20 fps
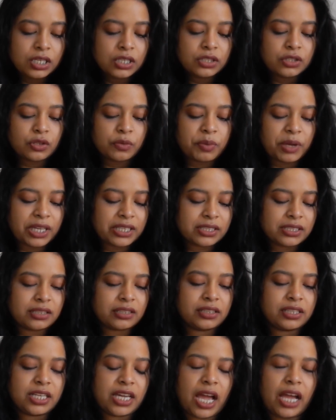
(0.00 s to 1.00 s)
So
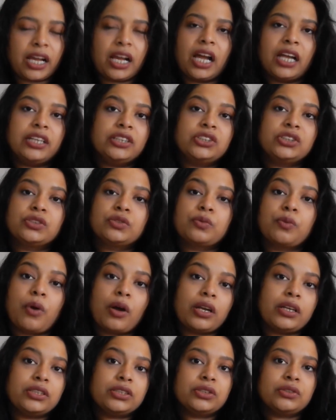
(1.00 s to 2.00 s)
basically, I kind of just
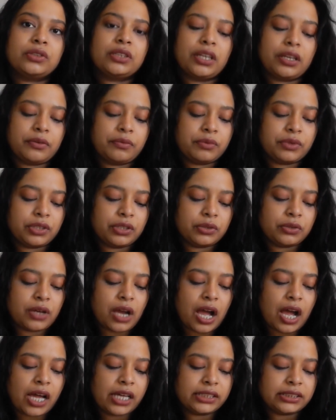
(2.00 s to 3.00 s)
wanted to give you
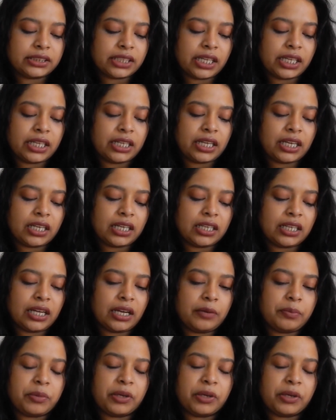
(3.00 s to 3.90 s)
guys like a